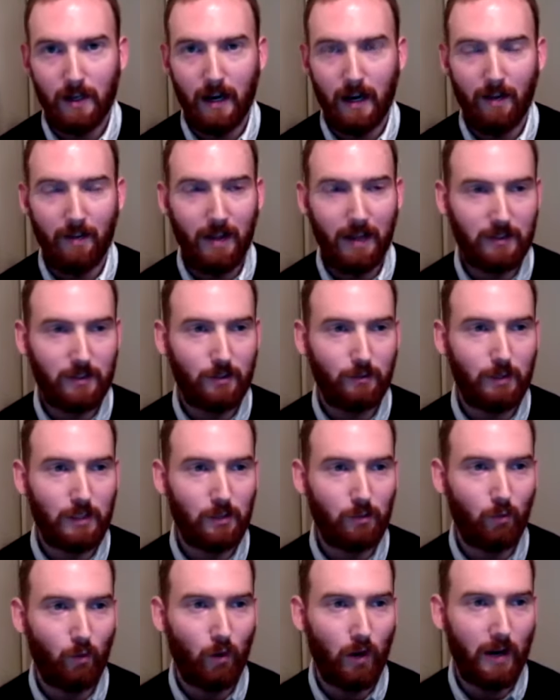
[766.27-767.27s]
And that's the
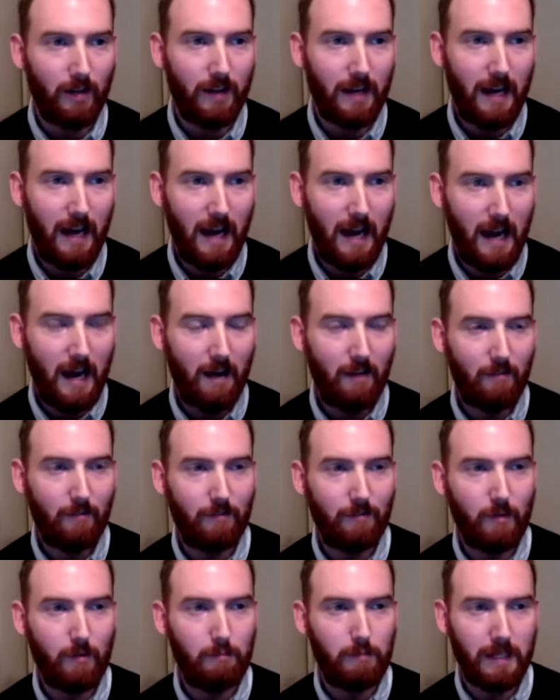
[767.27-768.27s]
reason why they
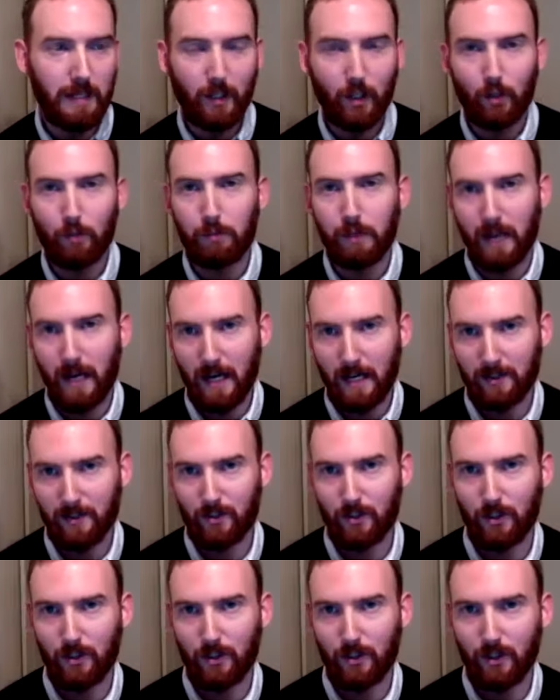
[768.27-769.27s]
have bigger
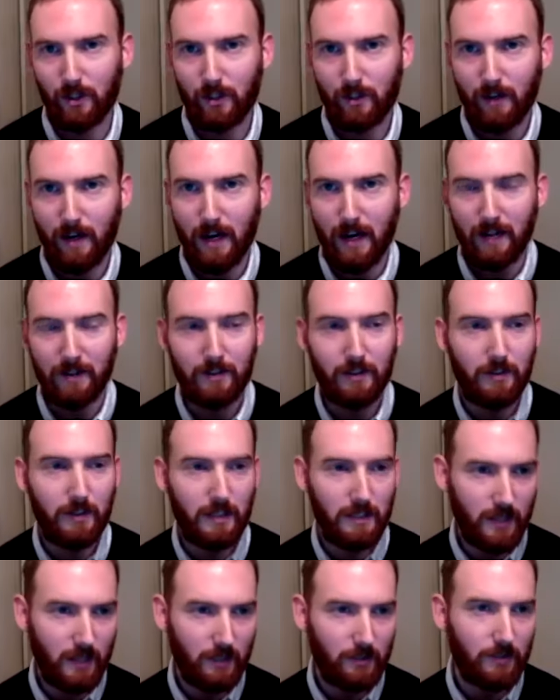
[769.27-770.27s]
plans here. And
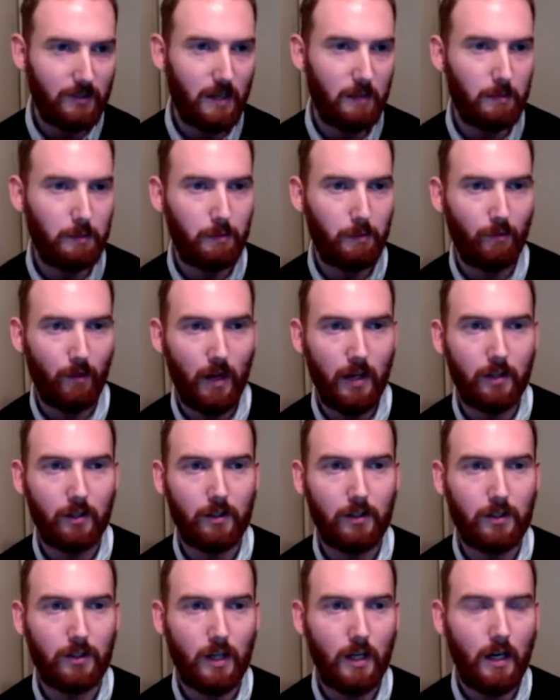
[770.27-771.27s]
these entertainment
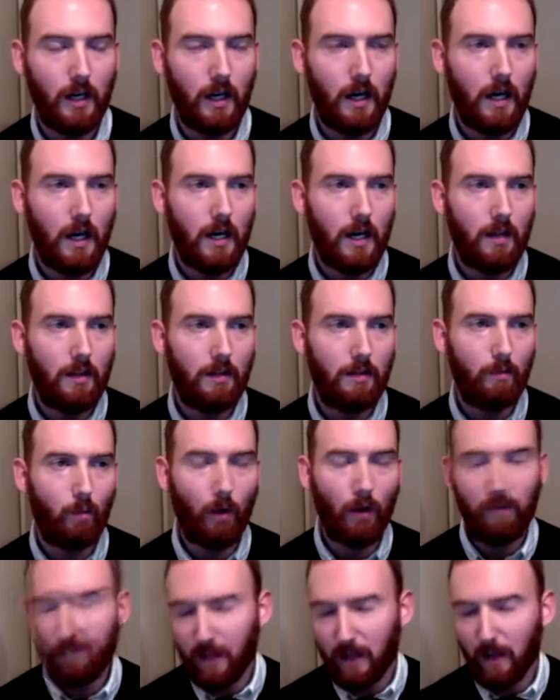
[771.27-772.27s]
providers,
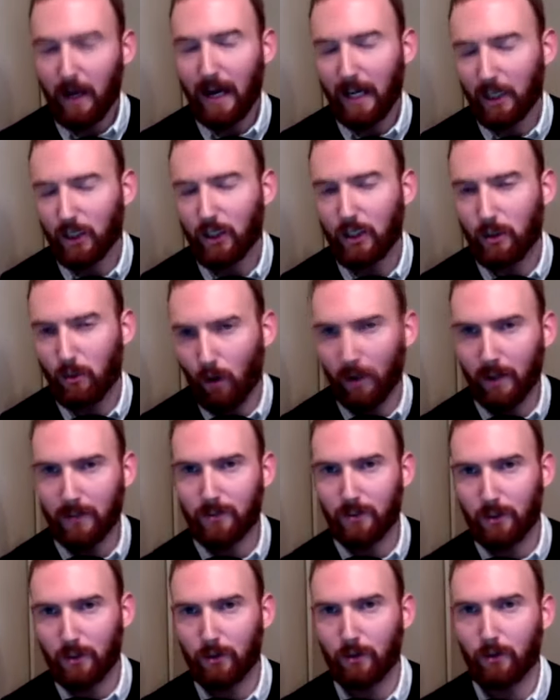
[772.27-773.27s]
what they actually want to
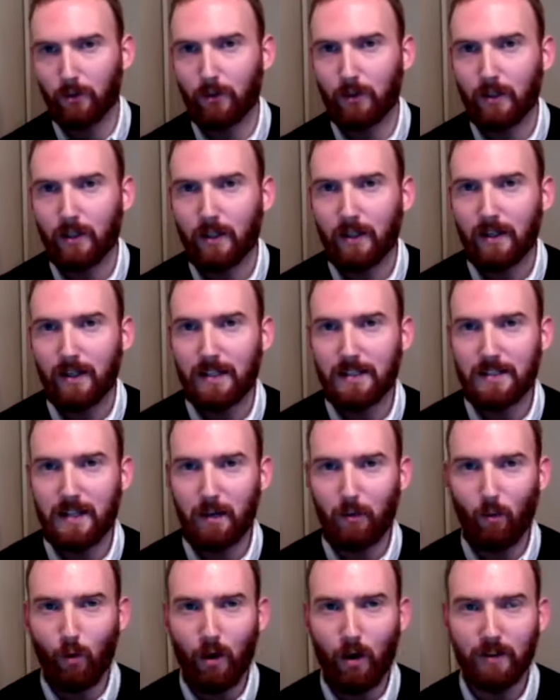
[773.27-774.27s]
do is
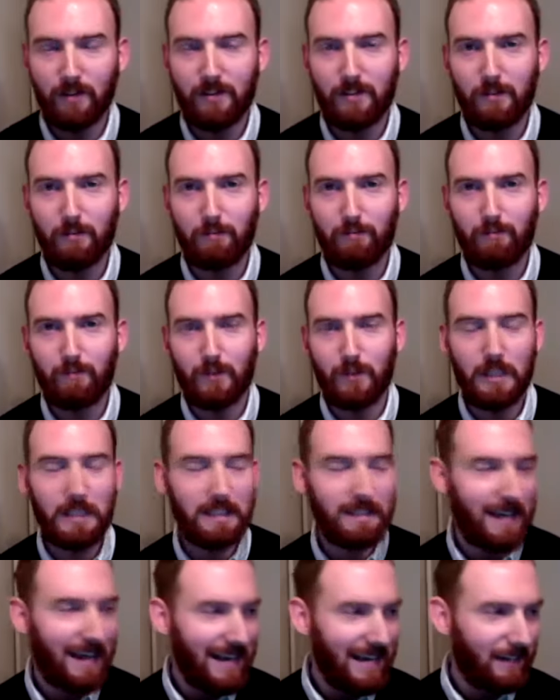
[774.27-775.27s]
they want to
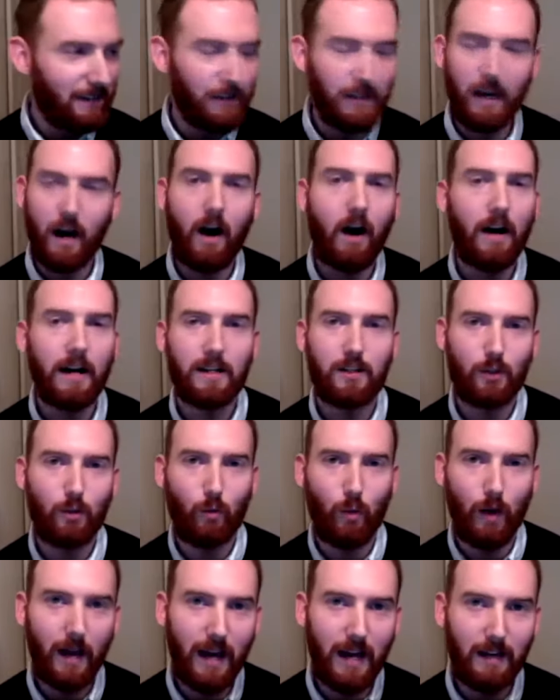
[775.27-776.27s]
take the eyes
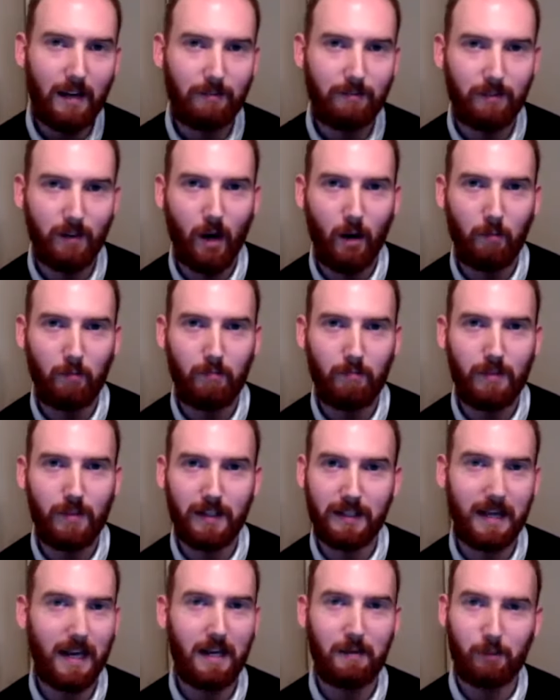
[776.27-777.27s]
away from
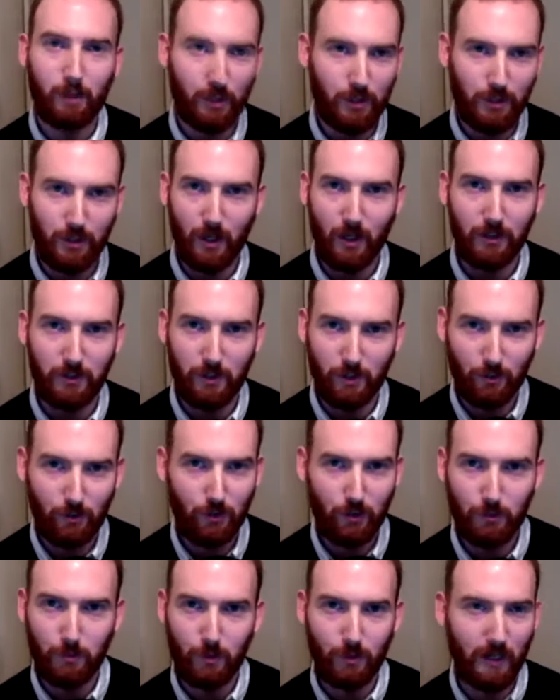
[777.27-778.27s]
the gamers on
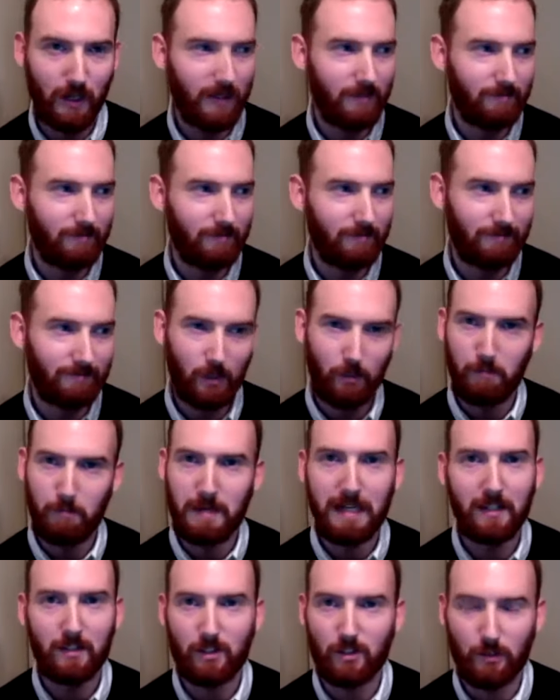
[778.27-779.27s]
YouTube who get, you know,
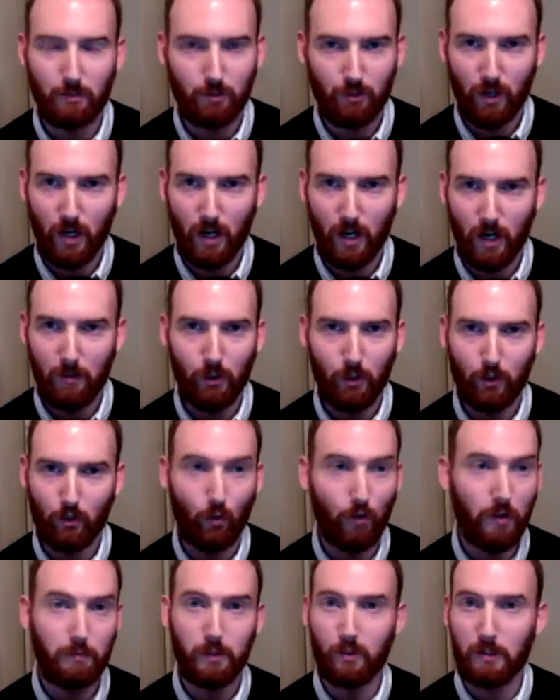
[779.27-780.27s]
millions of subscribers, or
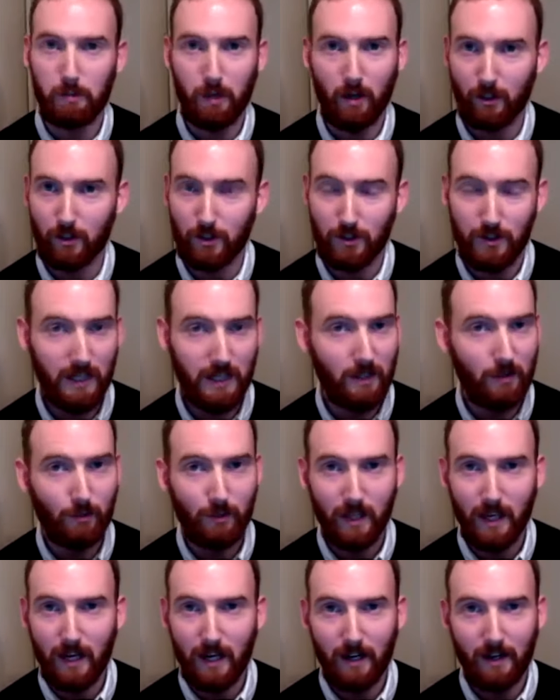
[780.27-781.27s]
the beauty bloggers. They
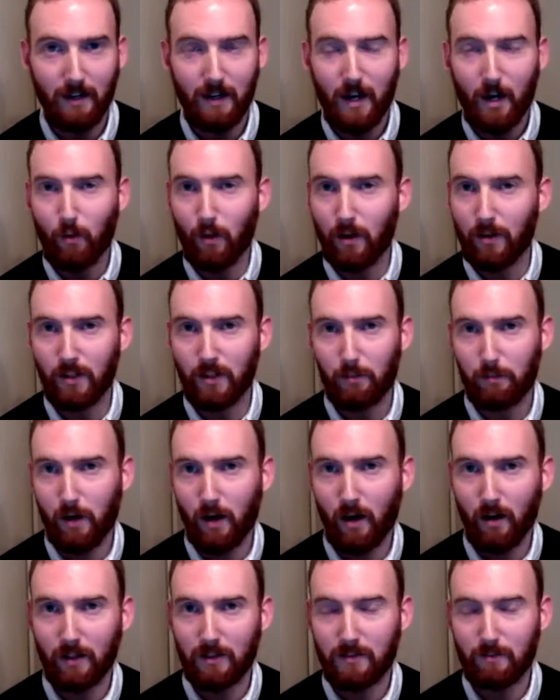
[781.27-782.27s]
don't care whether
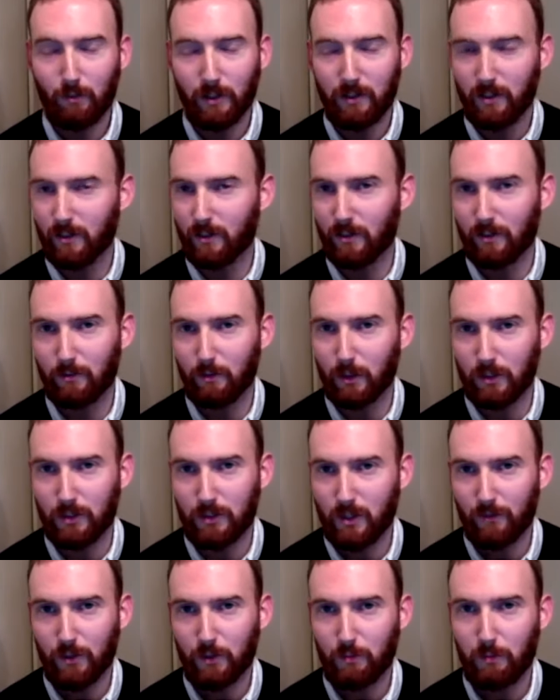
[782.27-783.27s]
your
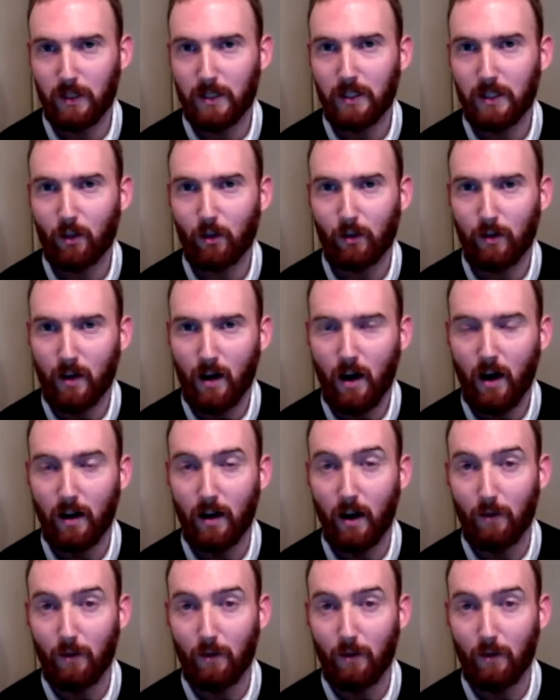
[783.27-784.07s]
stuff is political or not.